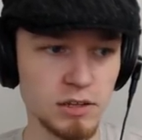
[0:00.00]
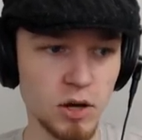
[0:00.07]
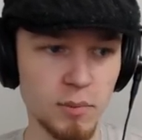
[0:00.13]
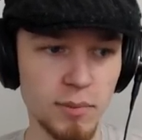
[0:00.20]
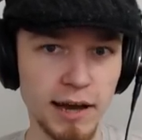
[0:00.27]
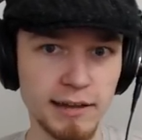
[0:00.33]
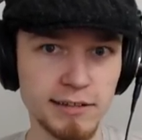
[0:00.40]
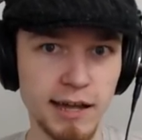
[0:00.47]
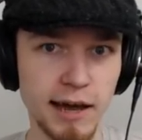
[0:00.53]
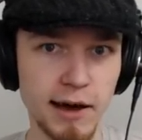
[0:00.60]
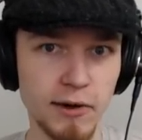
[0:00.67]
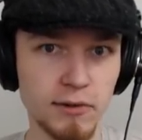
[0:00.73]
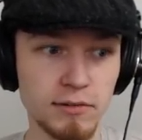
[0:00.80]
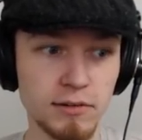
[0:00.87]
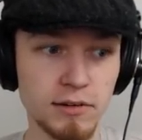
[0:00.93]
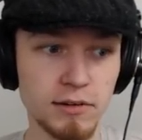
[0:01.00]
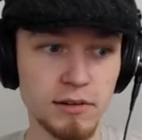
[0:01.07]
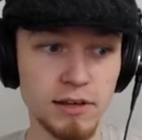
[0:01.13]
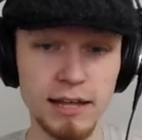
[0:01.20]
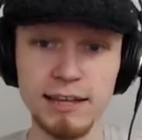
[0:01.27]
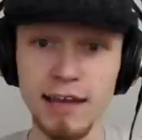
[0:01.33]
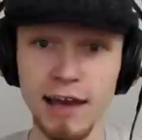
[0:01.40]
go back down
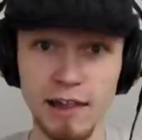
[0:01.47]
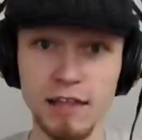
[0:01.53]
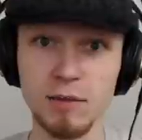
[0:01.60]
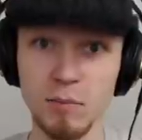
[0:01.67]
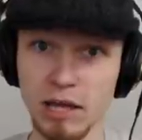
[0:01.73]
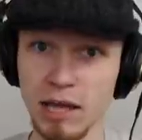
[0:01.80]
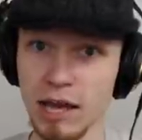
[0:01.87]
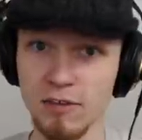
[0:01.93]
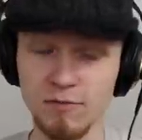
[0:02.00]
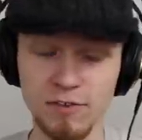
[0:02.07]
and yell at him again.